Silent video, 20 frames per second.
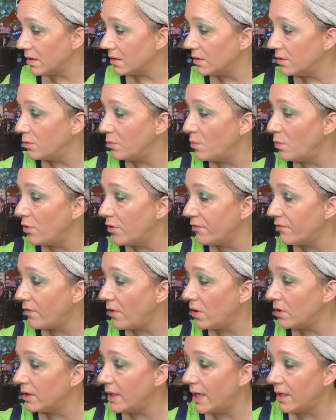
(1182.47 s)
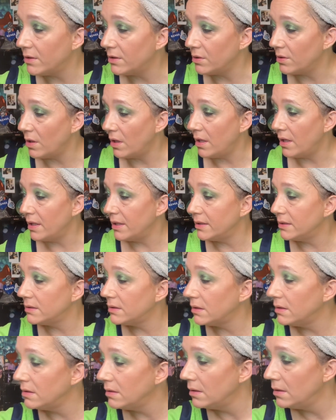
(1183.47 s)
a little more fallout, you guys.
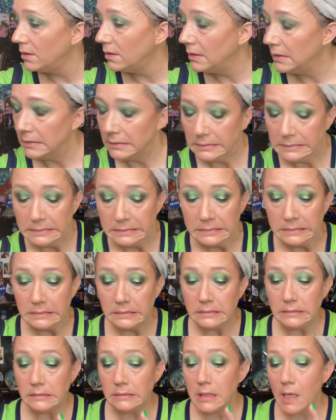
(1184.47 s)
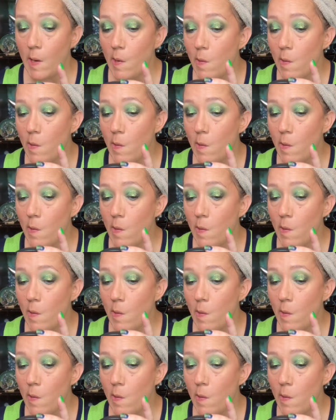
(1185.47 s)
Ugh